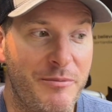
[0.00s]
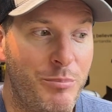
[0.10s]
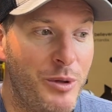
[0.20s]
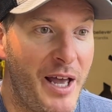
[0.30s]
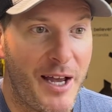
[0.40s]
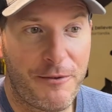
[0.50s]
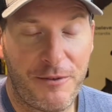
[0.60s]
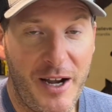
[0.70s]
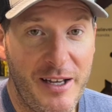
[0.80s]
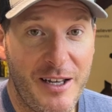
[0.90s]
Black
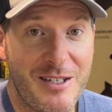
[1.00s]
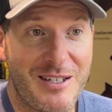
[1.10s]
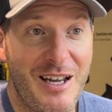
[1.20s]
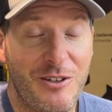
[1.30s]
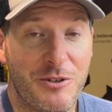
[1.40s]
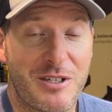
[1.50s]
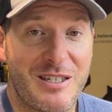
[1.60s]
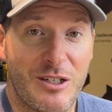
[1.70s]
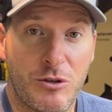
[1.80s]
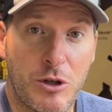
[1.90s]
Friday sale
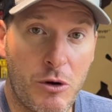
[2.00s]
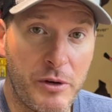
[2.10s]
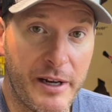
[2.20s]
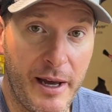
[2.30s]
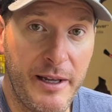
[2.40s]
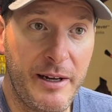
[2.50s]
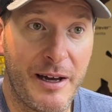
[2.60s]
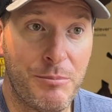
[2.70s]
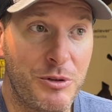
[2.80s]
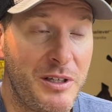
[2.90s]
still going on,
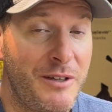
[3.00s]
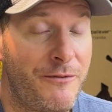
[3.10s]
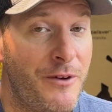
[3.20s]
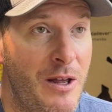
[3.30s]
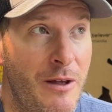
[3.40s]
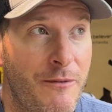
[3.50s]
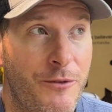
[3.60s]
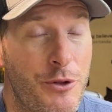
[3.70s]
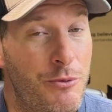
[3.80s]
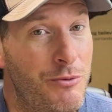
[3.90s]
I believe
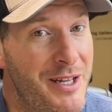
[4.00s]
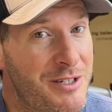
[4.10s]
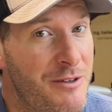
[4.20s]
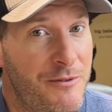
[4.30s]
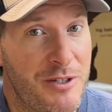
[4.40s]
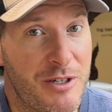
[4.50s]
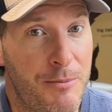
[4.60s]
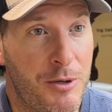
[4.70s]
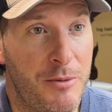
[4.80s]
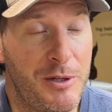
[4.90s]
for the rest of this
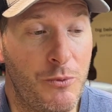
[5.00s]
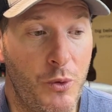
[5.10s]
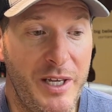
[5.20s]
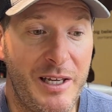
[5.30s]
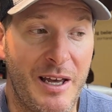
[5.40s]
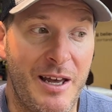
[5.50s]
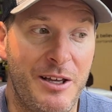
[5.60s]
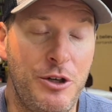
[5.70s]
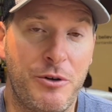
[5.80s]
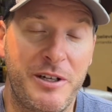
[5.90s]
upcoming week,
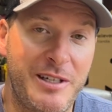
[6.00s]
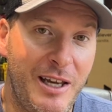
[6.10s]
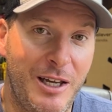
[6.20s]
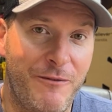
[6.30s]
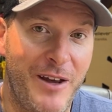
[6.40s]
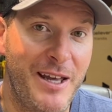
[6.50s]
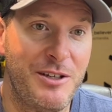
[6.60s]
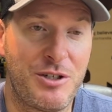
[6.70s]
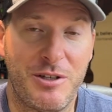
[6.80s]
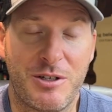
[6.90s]
you can take
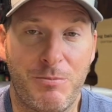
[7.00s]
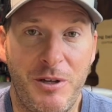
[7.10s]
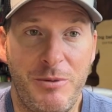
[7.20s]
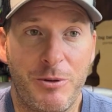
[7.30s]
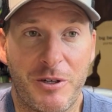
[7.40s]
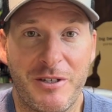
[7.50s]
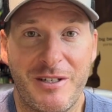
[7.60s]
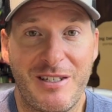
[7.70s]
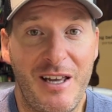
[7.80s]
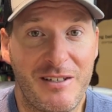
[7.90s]
advantage of this playbook because
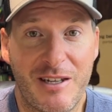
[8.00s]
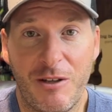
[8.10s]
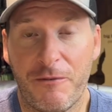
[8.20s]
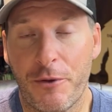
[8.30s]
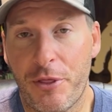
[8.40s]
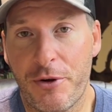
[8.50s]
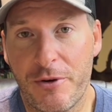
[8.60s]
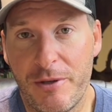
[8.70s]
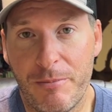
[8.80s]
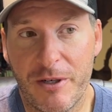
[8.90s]
it's on sale for
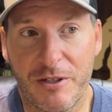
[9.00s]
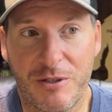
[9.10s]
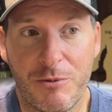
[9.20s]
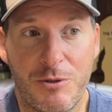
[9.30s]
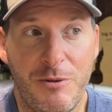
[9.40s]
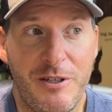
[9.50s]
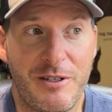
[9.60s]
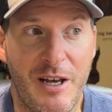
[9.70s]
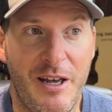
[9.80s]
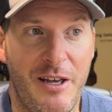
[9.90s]
$30, which
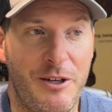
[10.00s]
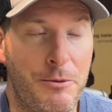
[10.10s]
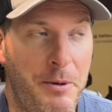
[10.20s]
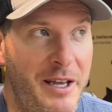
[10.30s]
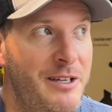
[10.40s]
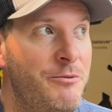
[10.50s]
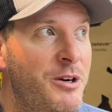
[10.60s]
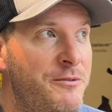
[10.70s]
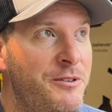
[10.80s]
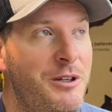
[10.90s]
means you're paying
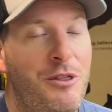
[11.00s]
roughly